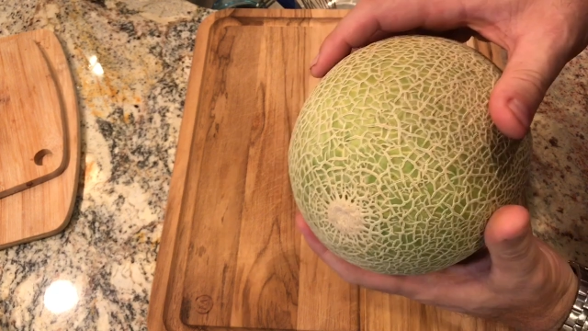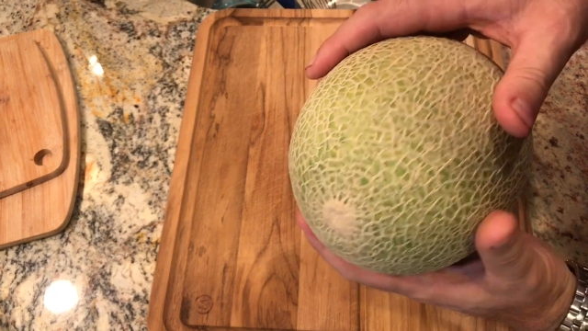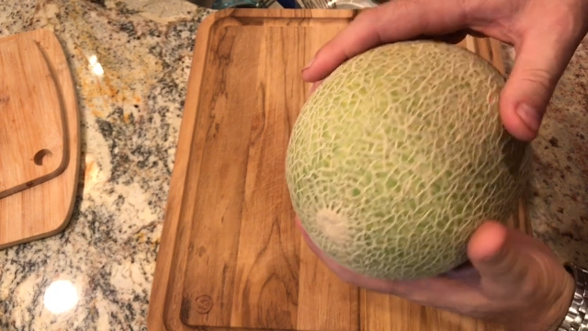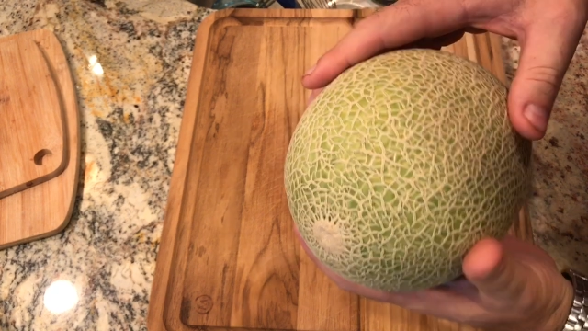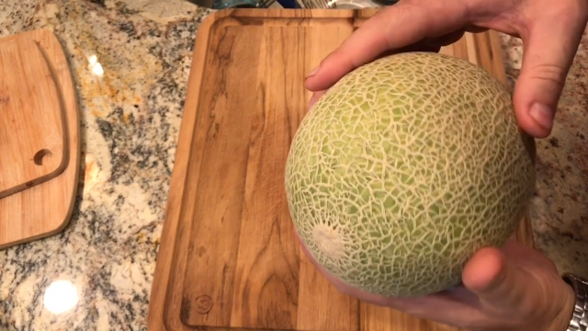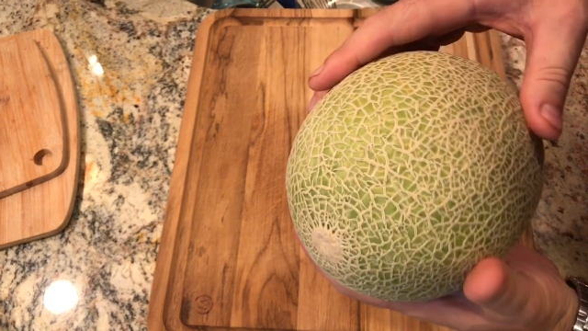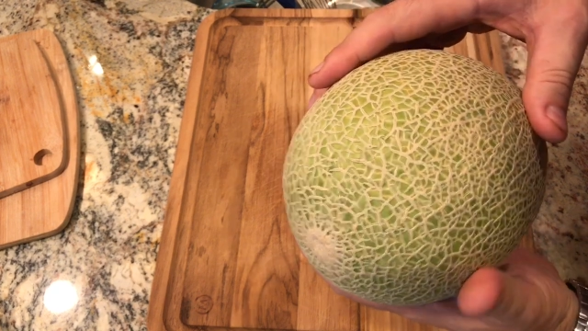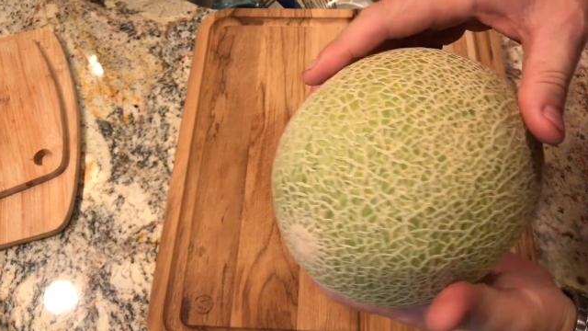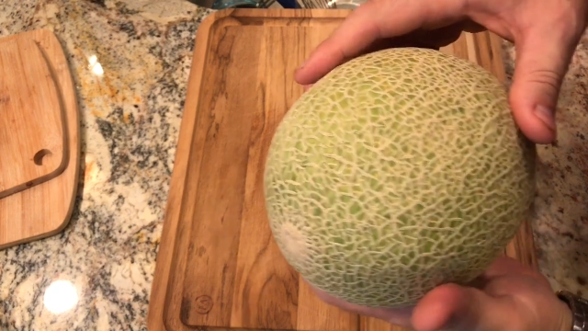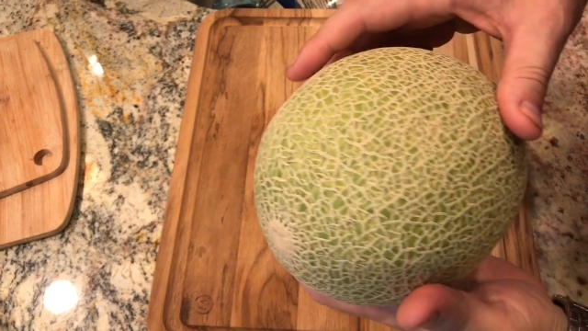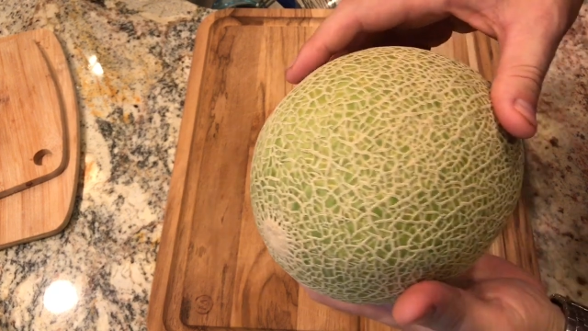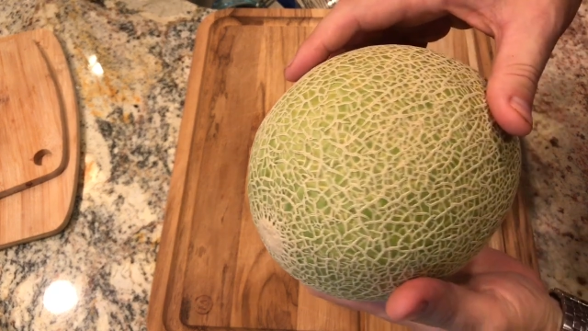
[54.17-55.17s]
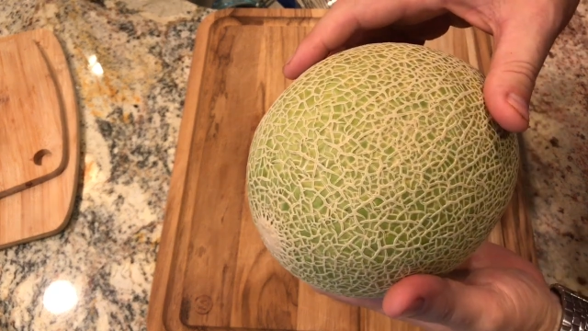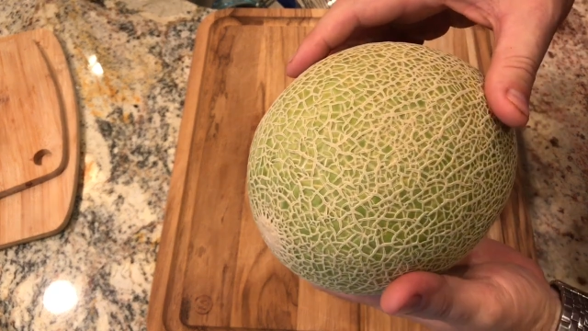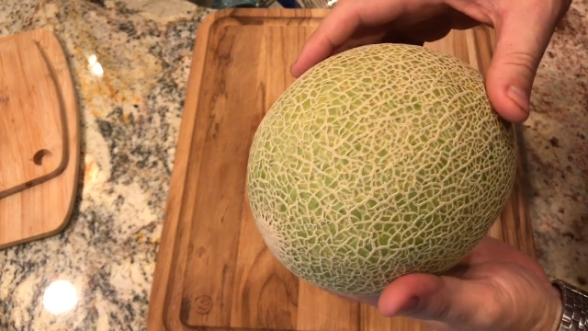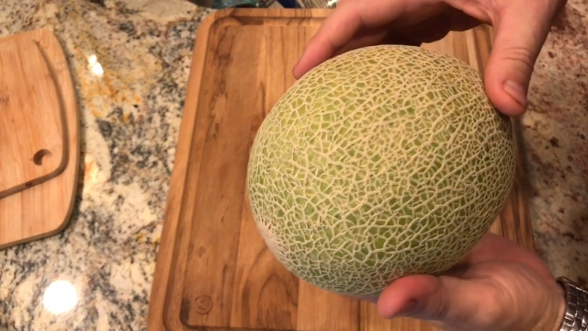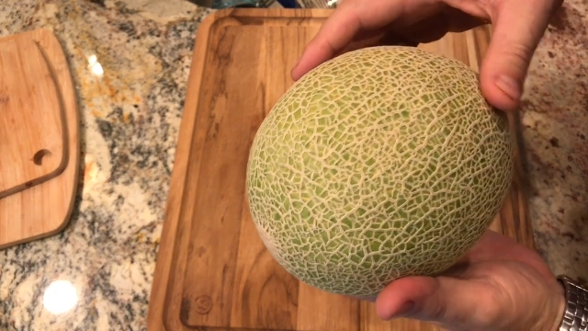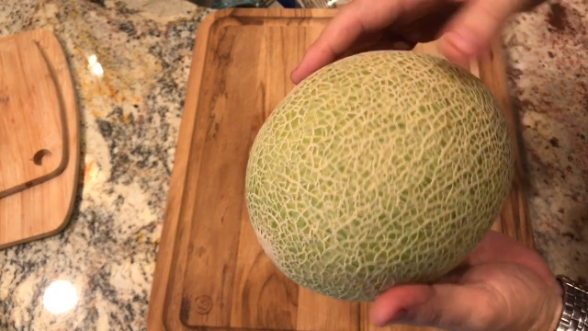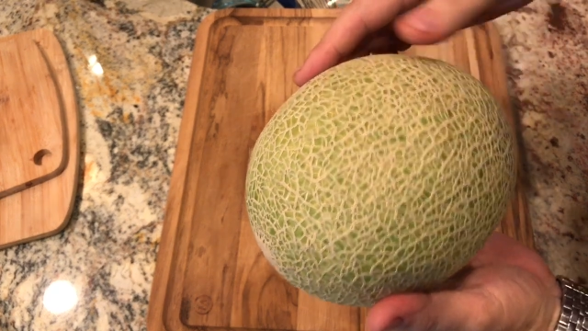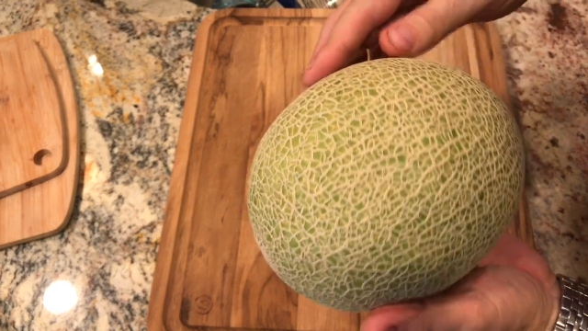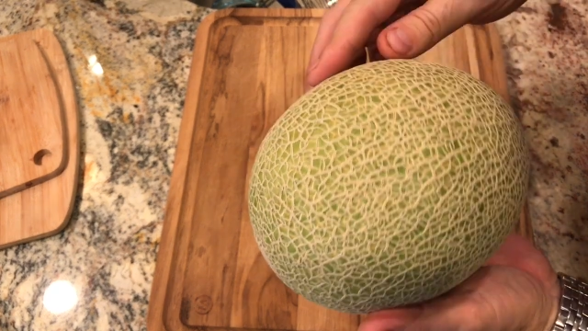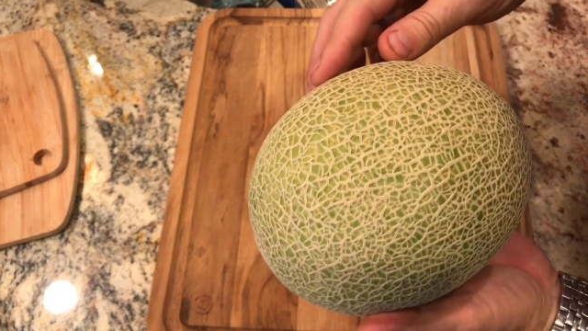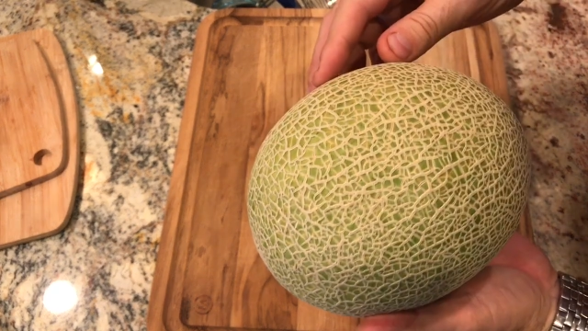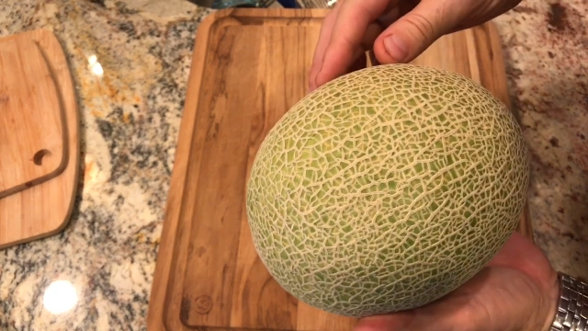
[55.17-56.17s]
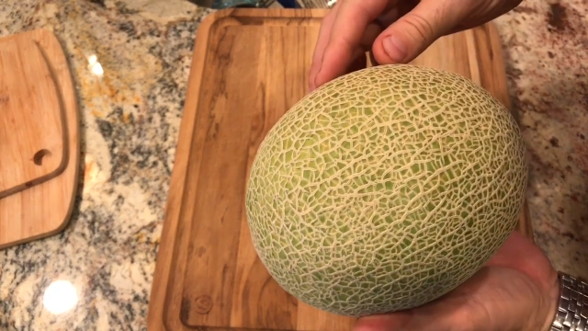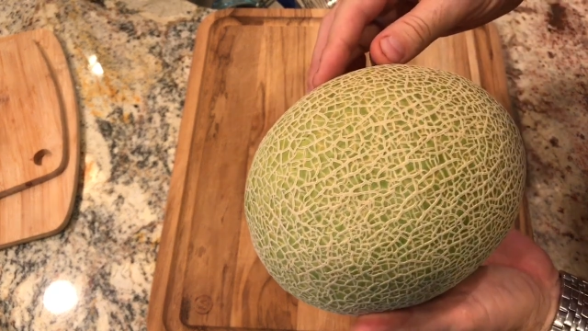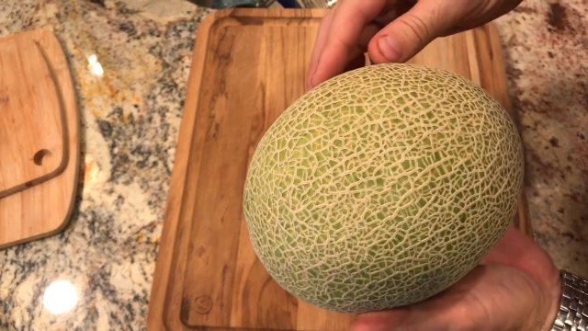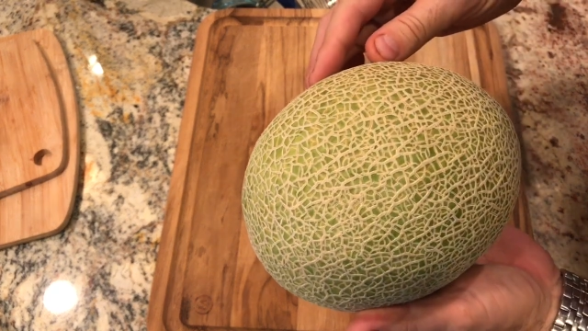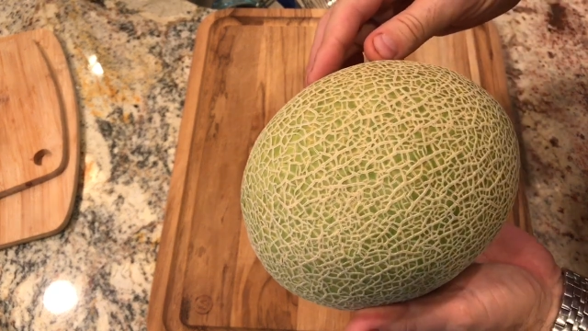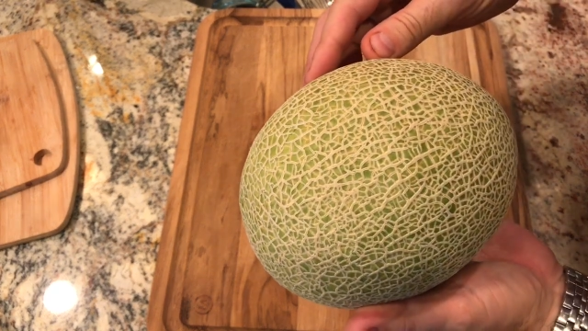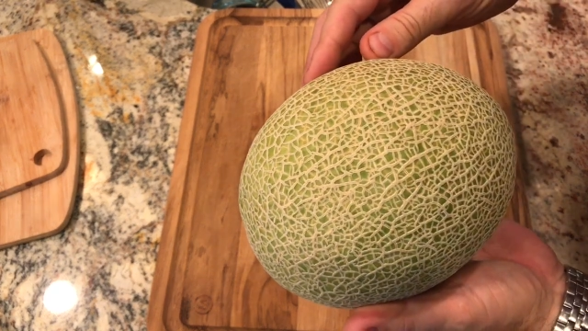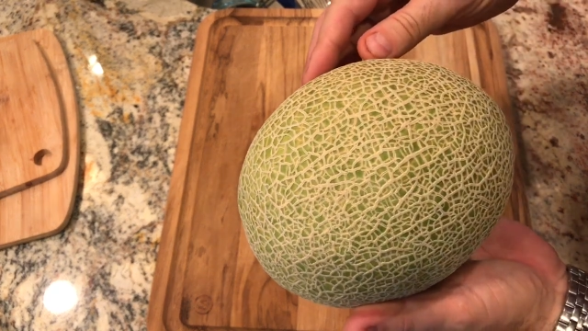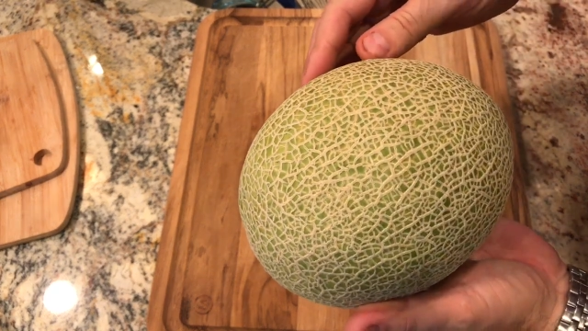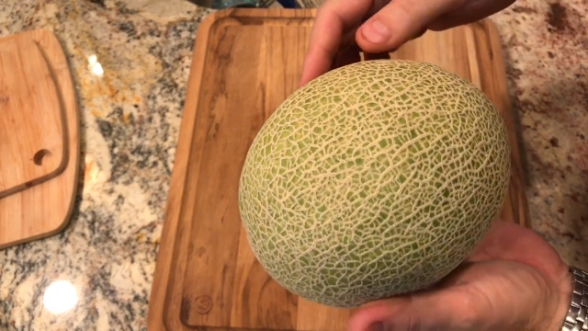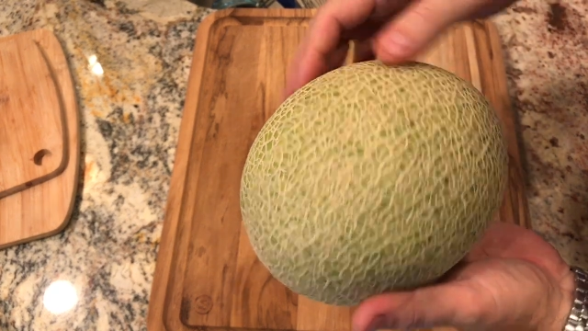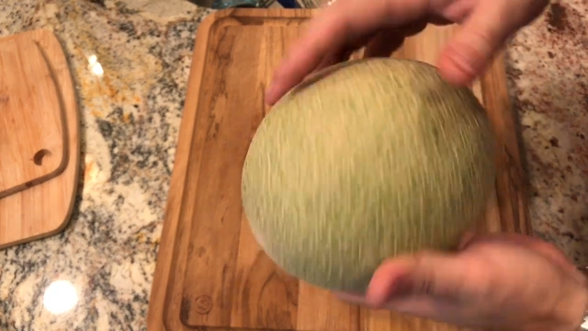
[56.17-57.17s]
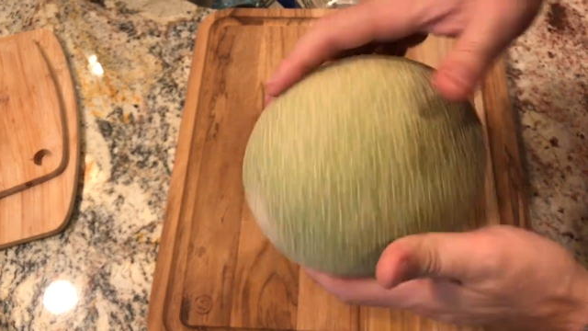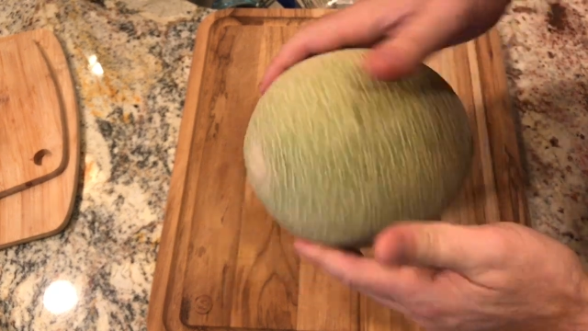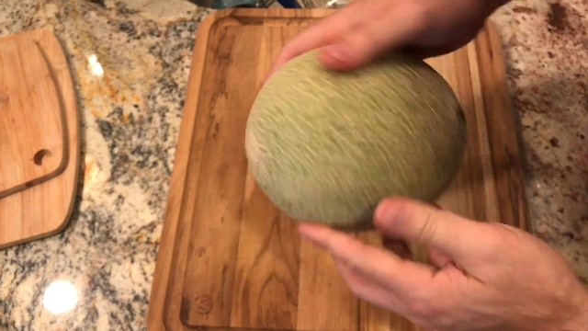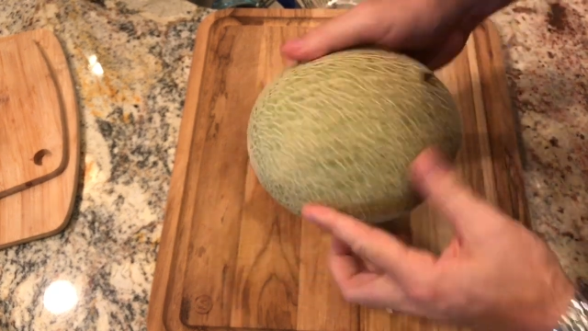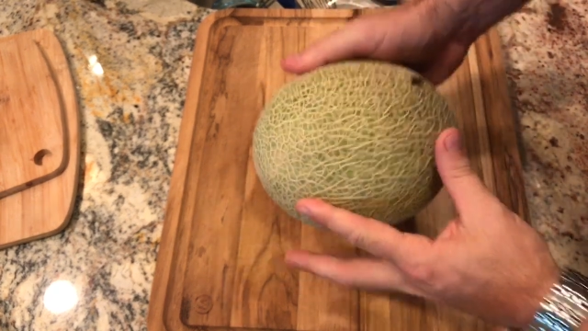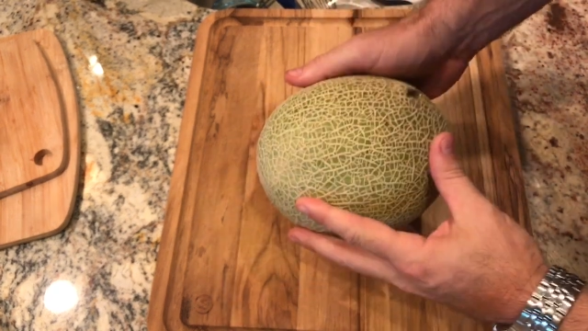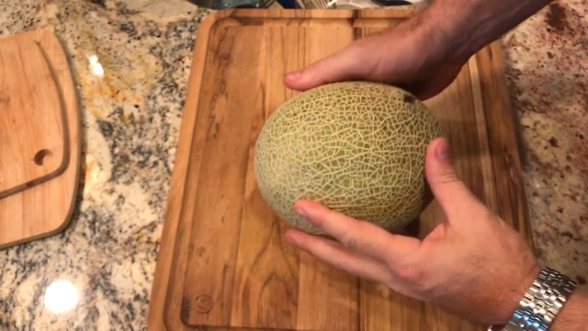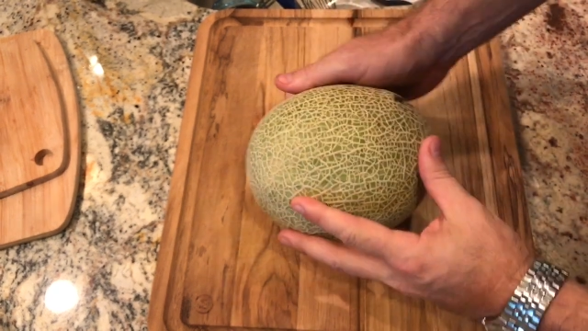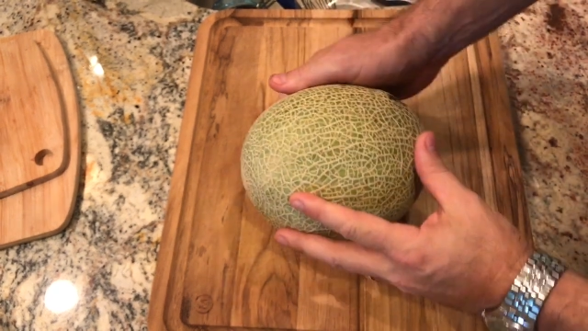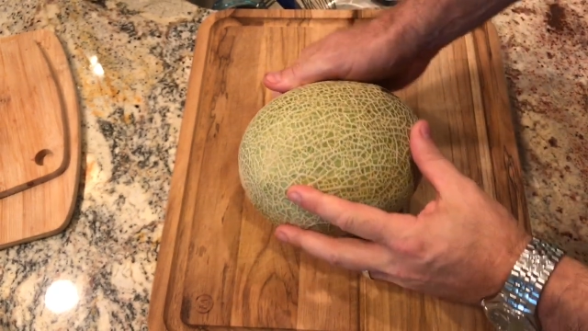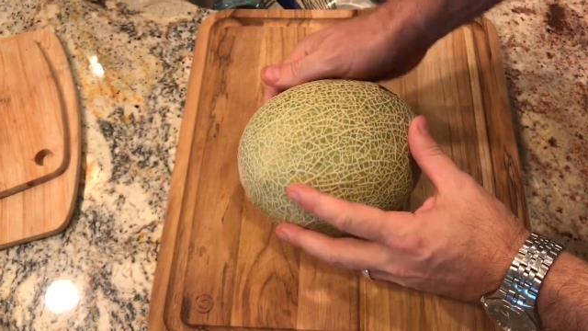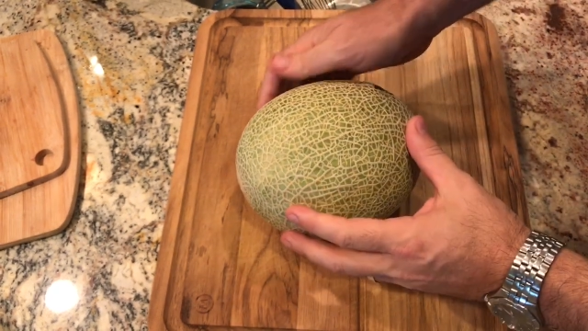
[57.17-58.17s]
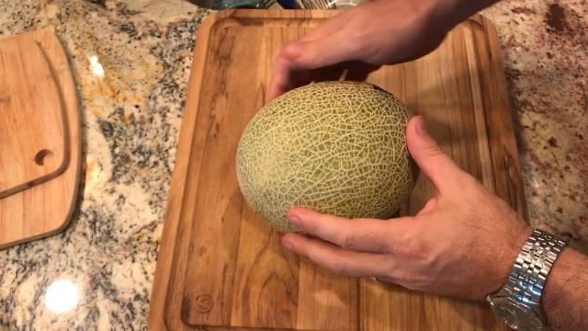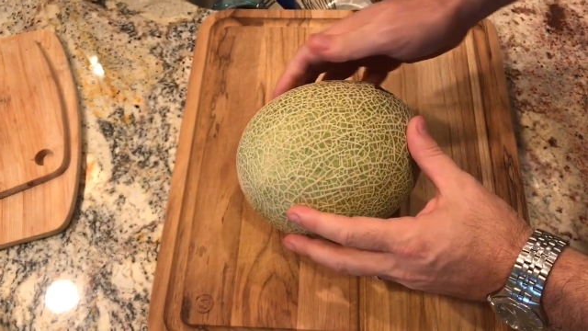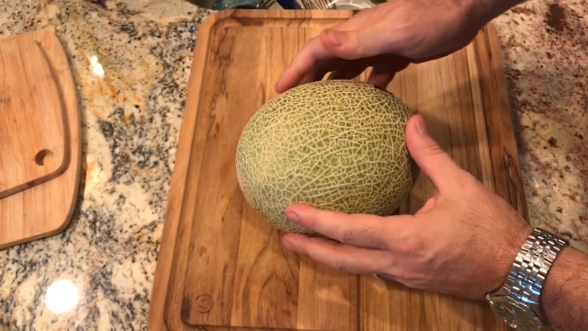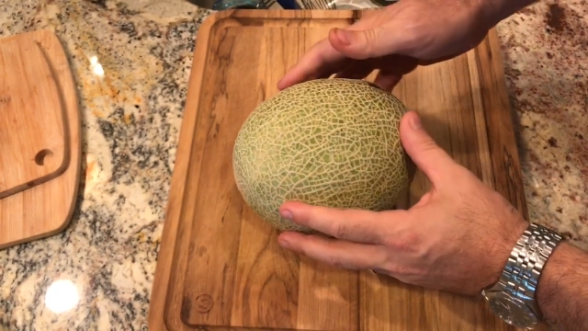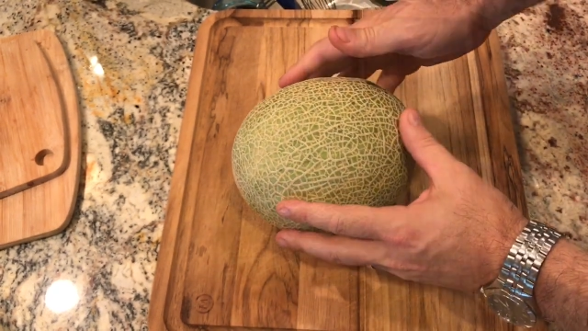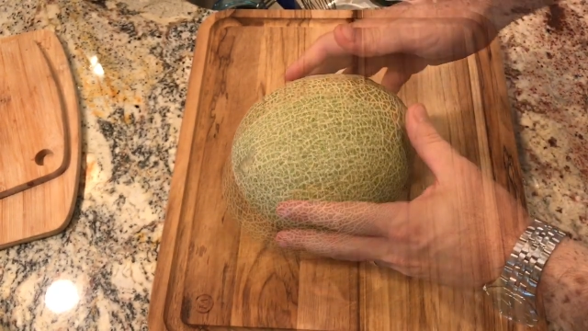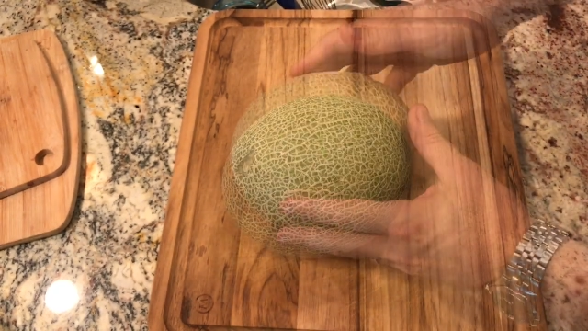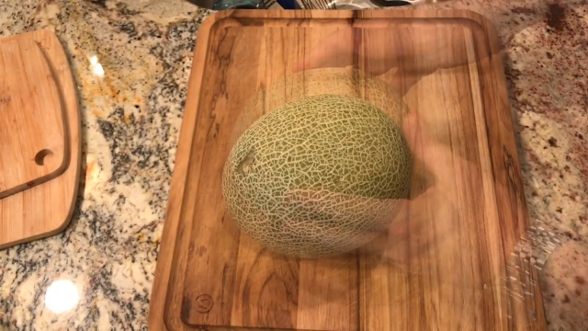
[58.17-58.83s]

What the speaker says: (no speaker visible)